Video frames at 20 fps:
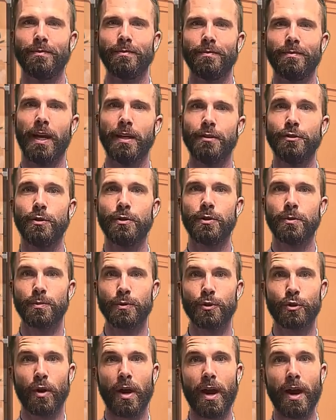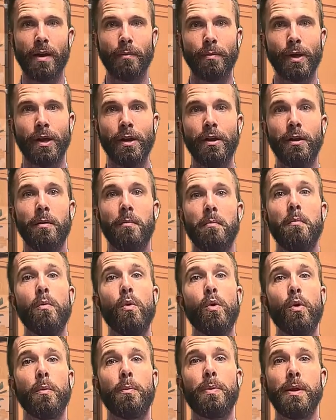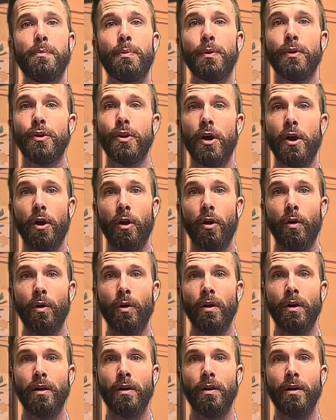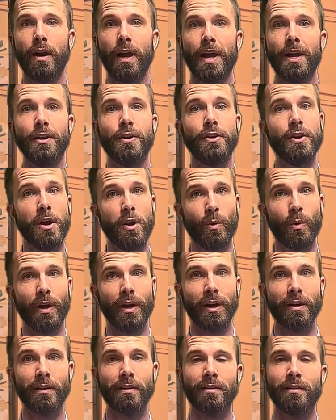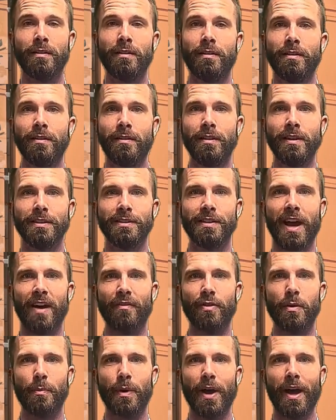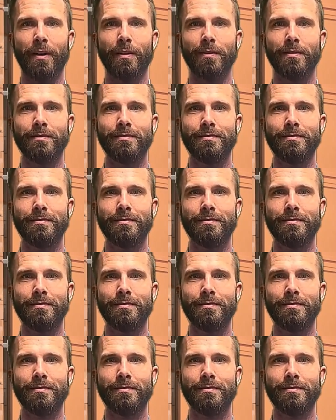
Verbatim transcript: As you subscribe, more people know and knowing is half the battle.